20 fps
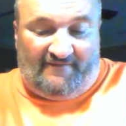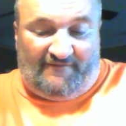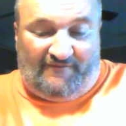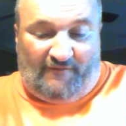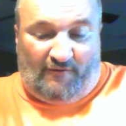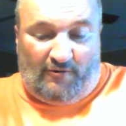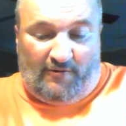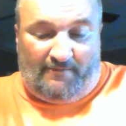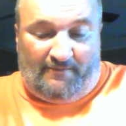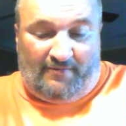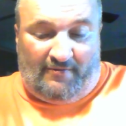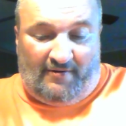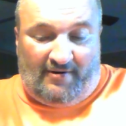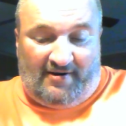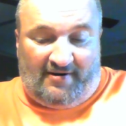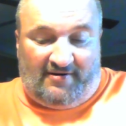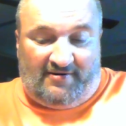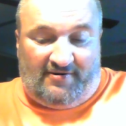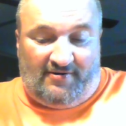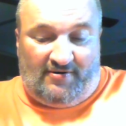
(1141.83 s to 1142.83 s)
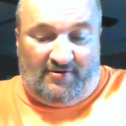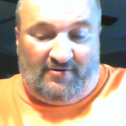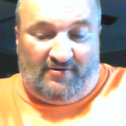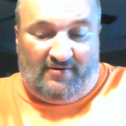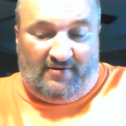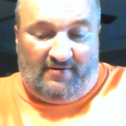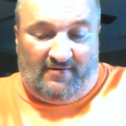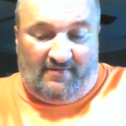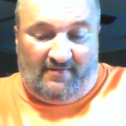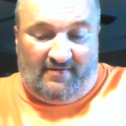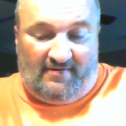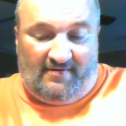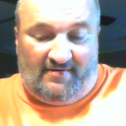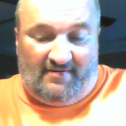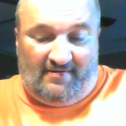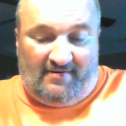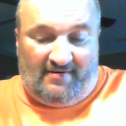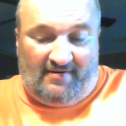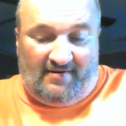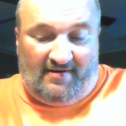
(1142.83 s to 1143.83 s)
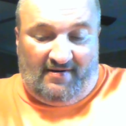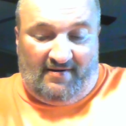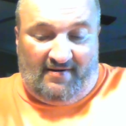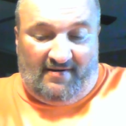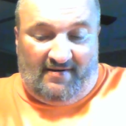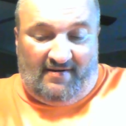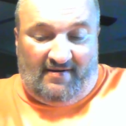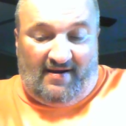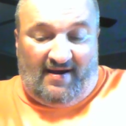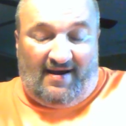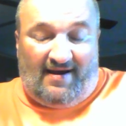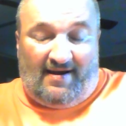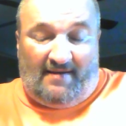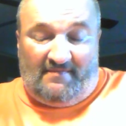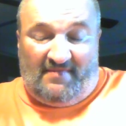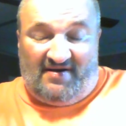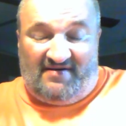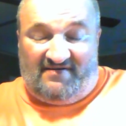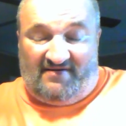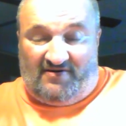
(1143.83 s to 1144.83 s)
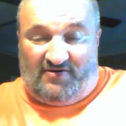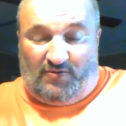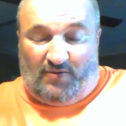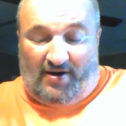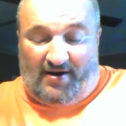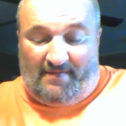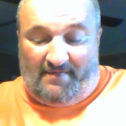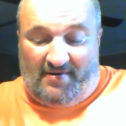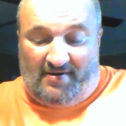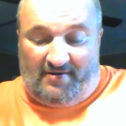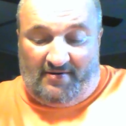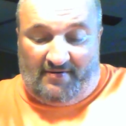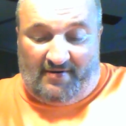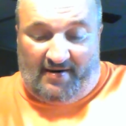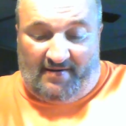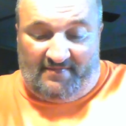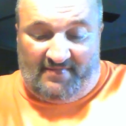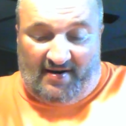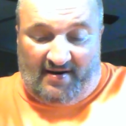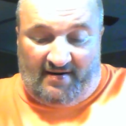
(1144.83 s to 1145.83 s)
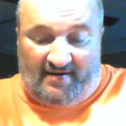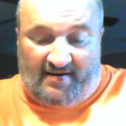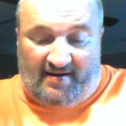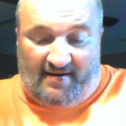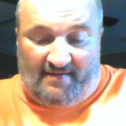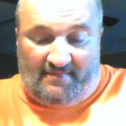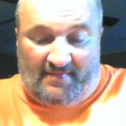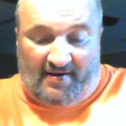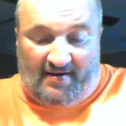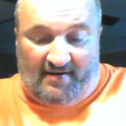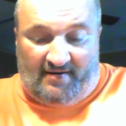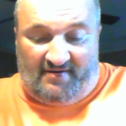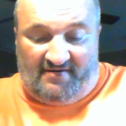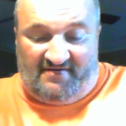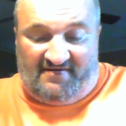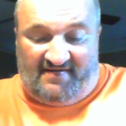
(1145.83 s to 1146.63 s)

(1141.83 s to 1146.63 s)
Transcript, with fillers: 4.2. I'm missing 20 milligrams out of that bottle.